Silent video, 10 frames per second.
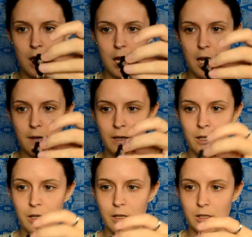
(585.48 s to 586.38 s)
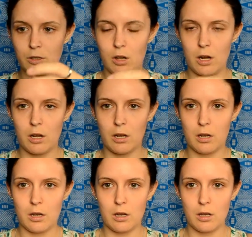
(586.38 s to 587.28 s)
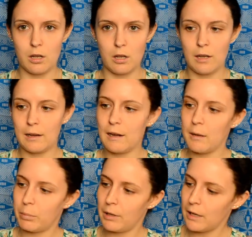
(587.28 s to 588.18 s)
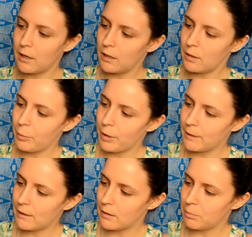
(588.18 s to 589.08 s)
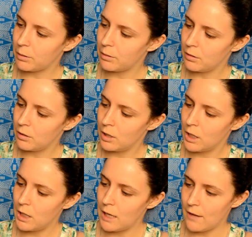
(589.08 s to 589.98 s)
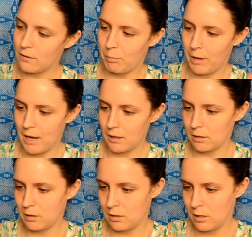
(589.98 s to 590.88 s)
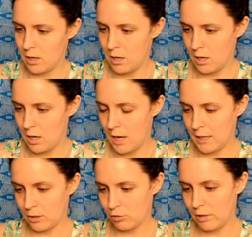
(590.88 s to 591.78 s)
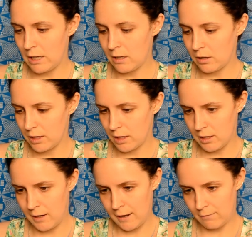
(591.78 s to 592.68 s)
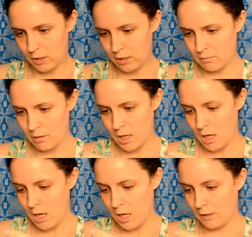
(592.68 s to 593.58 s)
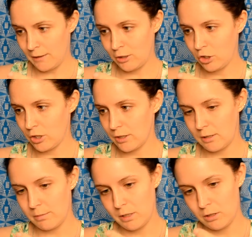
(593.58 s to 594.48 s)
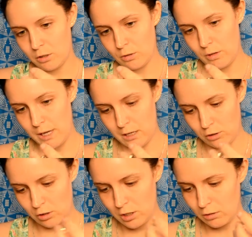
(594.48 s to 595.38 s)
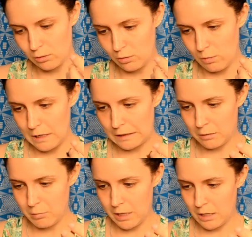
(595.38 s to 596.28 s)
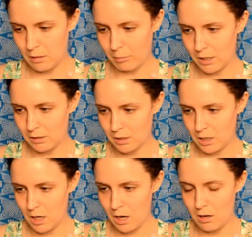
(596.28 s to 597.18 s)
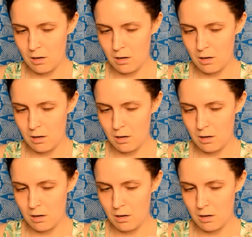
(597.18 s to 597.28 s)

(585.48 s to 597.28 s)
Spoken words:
And then it's got a clip, like a bobby clip at the back, and it's really thick and heavy. And then you just clip it into your hair. So that's also why I did my hair in a bun today,